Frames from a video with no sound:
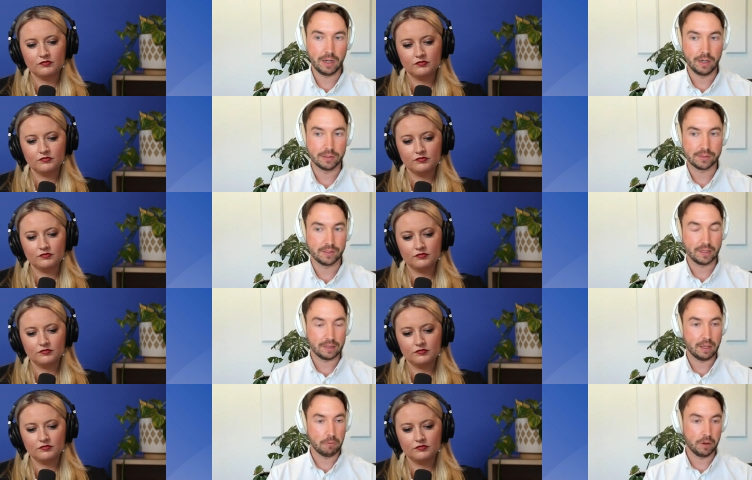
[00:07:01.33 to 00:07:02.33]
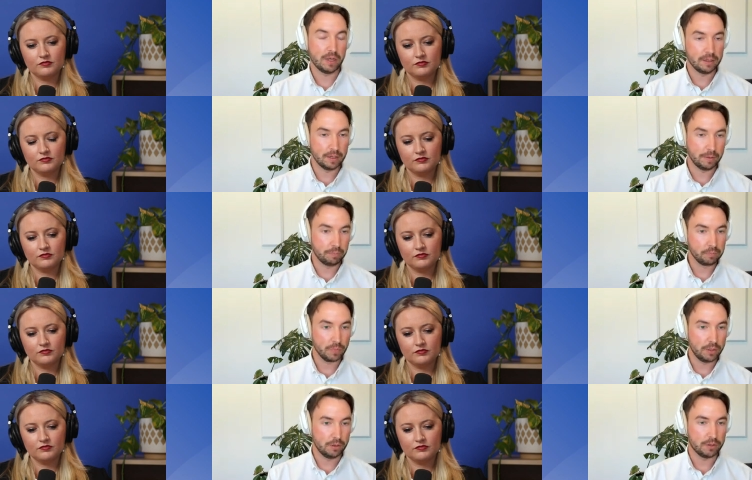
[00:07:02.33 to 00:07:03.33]
Speaker 1: uh, said that they were in a
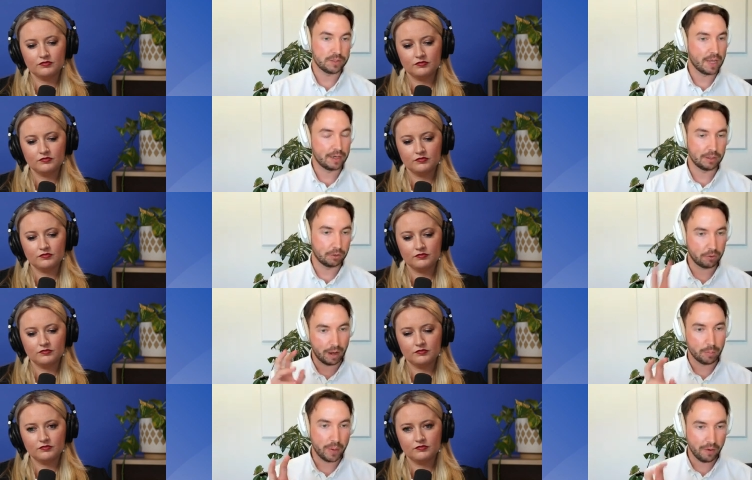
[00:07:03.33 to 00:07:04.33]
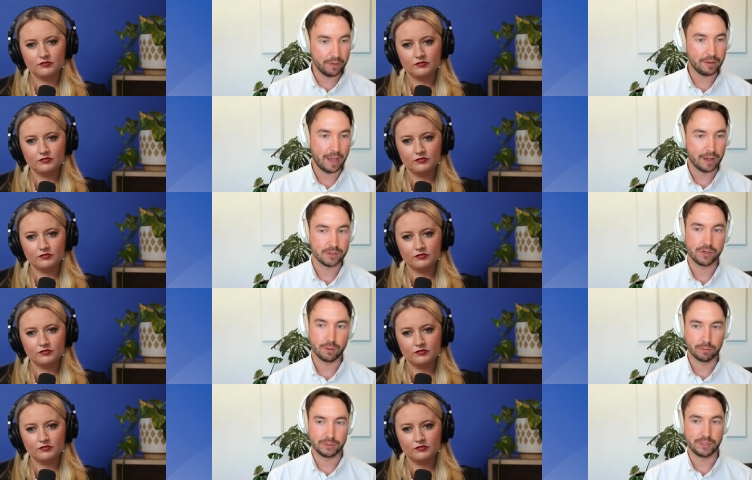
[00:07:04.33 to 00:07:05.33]
you know standard grandparent
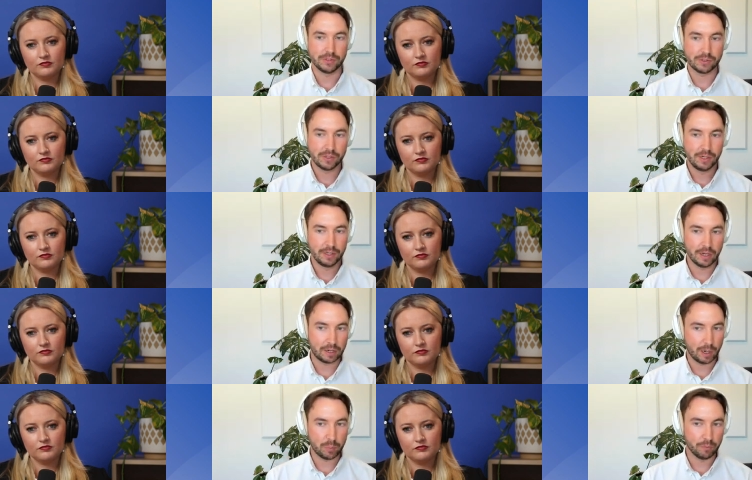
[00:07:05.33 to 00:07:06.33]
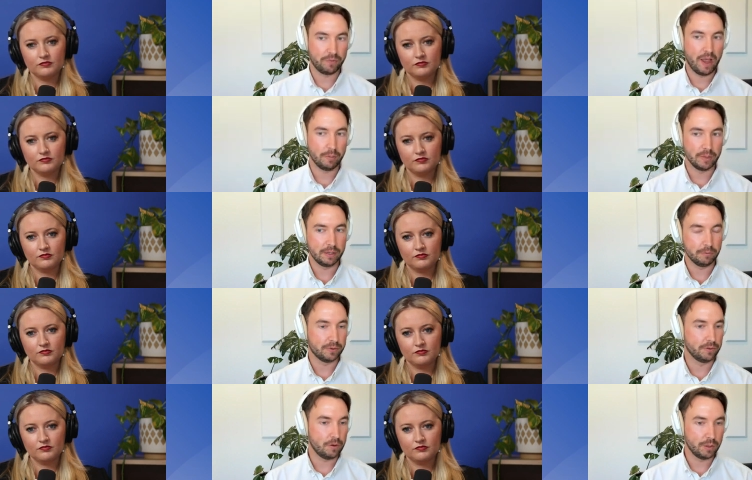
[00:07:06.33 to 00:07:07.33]
household, which is a couple family
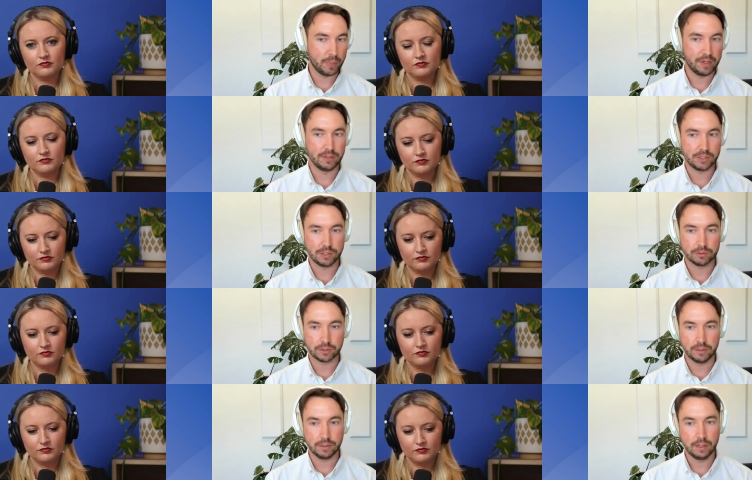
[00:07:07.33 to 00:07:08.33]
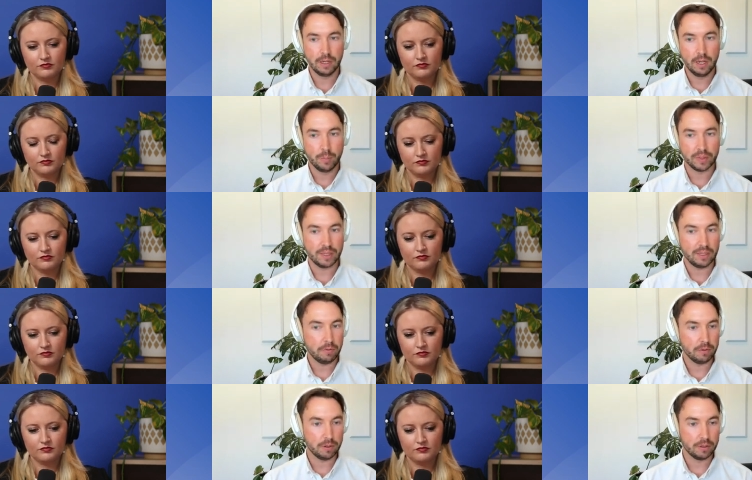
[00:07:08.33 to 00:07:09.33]
with no dependent children. But then
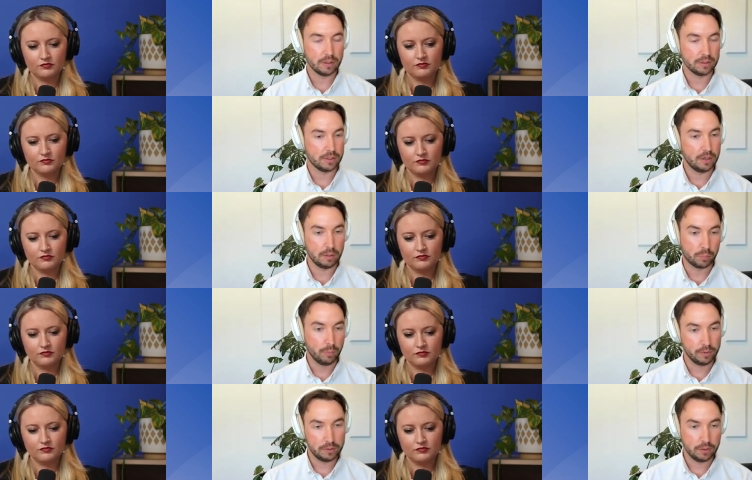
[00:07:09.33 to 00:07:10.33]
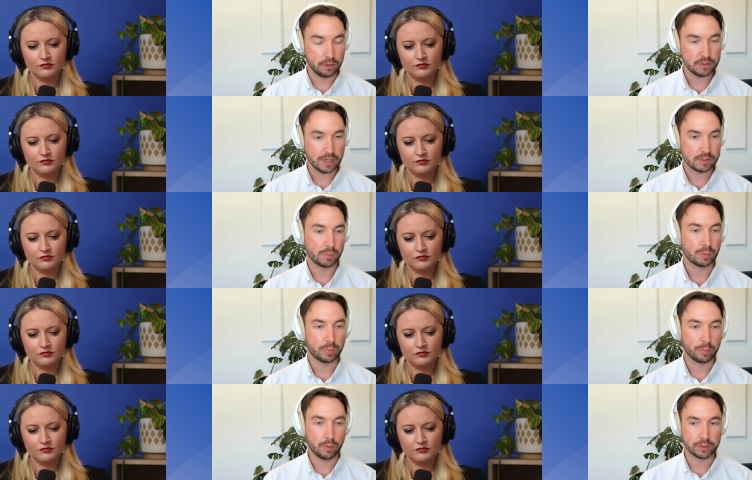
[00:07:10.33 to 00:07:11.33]
there were a you know sizable
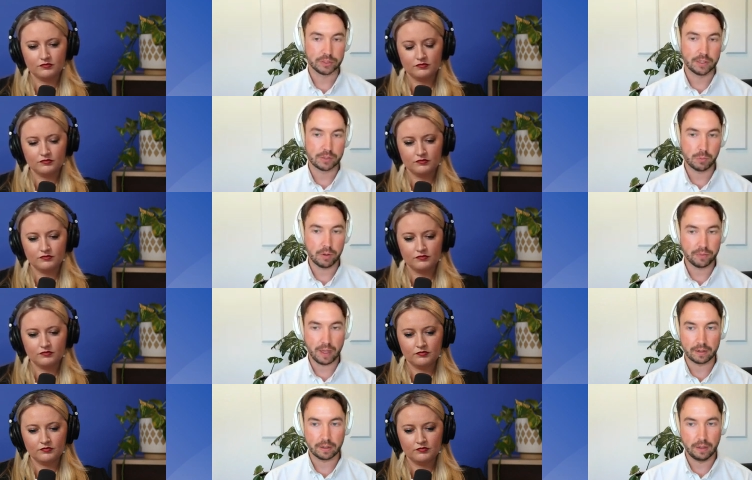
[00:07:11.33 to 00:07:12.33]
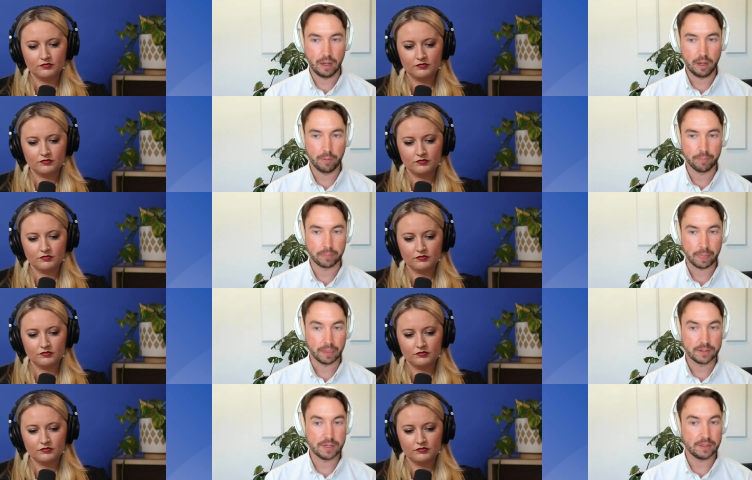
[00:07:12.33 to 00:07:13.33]
proportion as well that um,
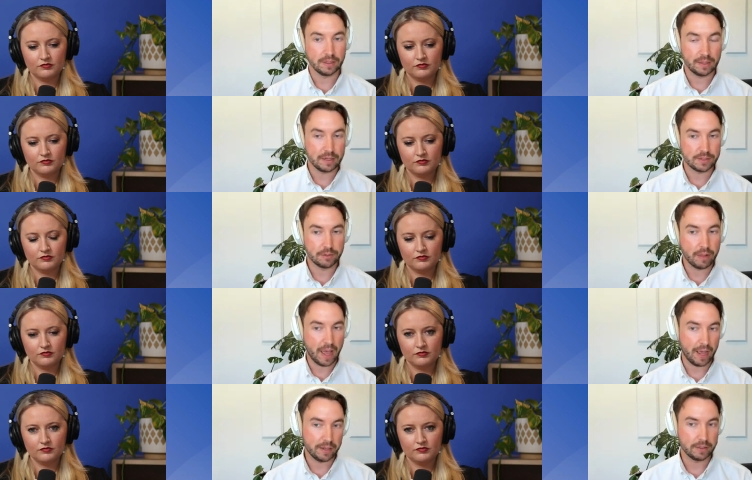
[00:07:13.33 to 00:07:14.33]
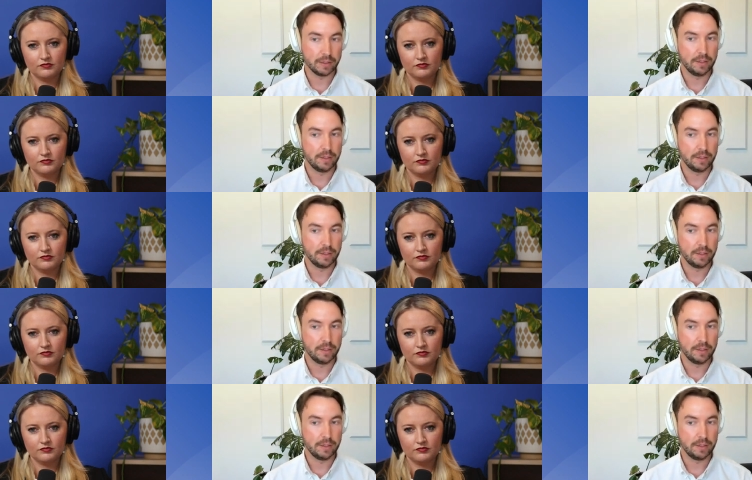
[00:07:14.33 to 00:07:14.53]
said that they still had